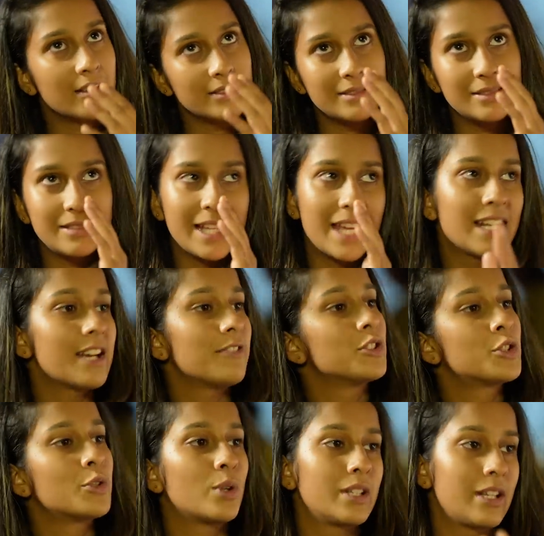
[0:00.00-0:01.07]
in Then I
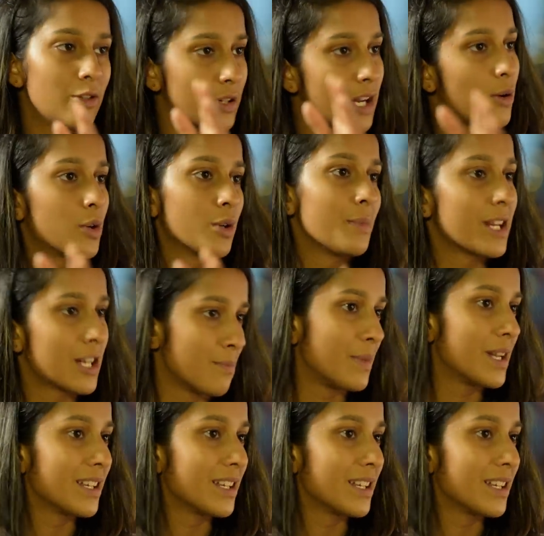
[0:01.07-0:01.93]
was sure that, okay, I want to make it